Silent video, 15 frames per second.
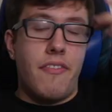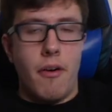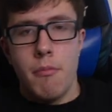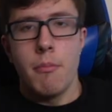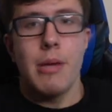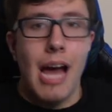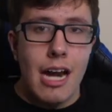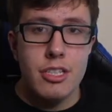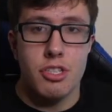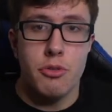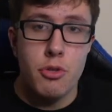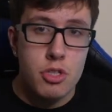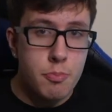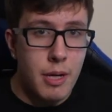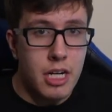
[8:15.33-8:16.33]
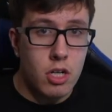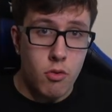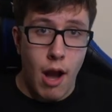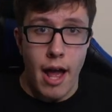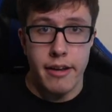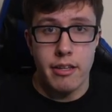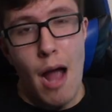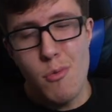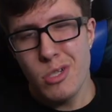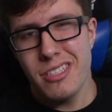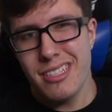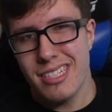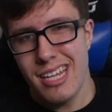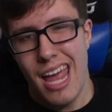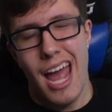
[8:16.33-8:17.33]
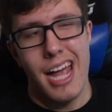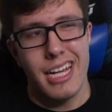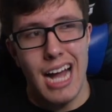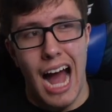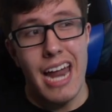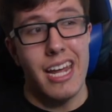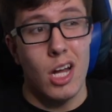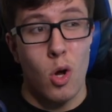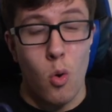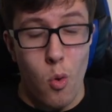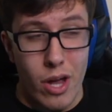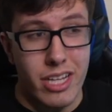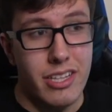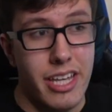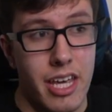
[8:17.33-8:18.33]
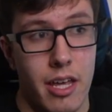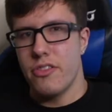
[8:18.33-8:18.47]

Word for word: If I'm gonna be honest with you, it's been a grind. I wouldn't say I got it quickly.